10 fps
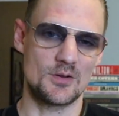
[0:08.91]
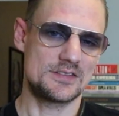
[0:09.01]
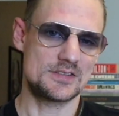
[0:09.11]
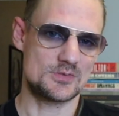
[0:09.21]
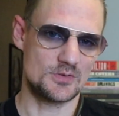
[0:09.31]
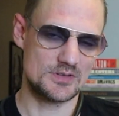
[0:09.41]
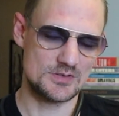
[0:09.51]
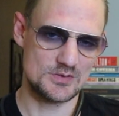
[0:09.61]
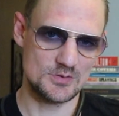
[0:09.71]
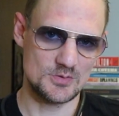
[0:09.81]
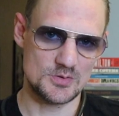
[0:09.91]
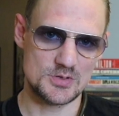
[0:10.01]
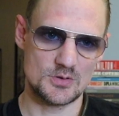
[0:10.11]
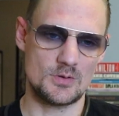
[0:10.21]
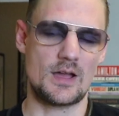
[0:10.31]
This is going to
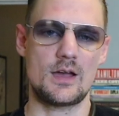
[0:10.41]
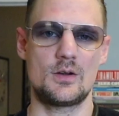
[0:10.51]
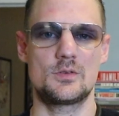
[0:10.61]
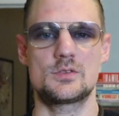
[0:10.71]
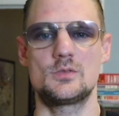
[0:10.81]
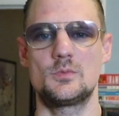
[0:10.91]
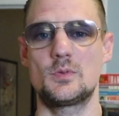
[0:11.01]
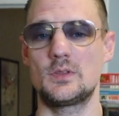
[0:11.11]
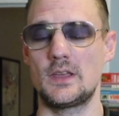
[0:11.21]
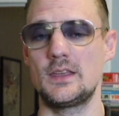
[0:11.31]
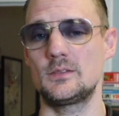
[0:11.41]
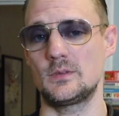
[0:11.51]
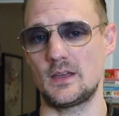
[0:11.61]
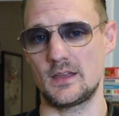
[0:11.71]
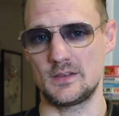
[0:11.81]
show you how to play
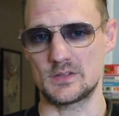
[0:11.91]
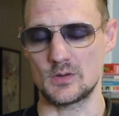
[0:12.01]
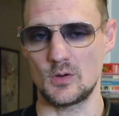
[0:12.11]
lines